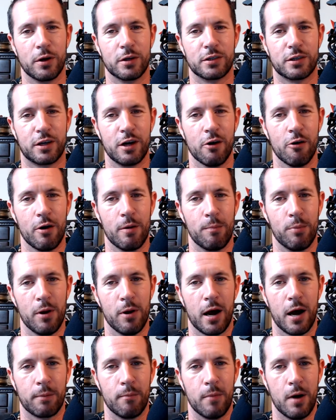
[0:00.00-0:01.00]
big scary
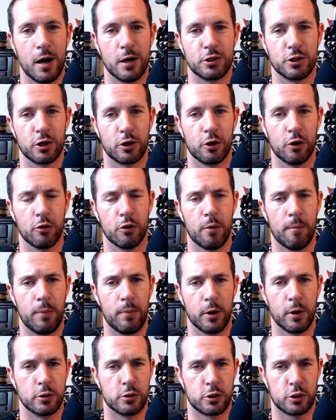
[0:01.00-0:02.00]
black magic and the
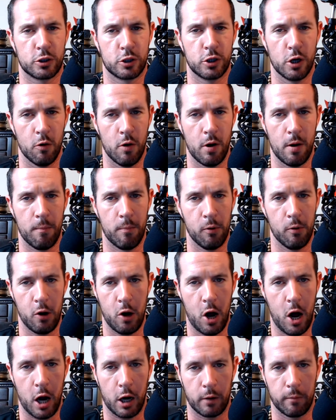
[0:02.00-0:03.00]
big scary
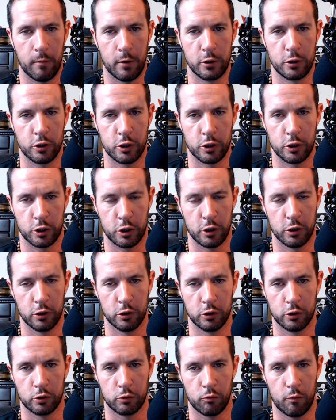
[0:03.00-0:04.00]
black
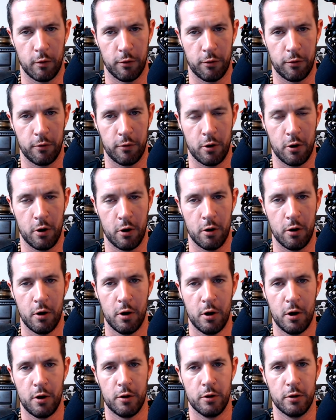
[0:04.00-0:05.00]
magicians with their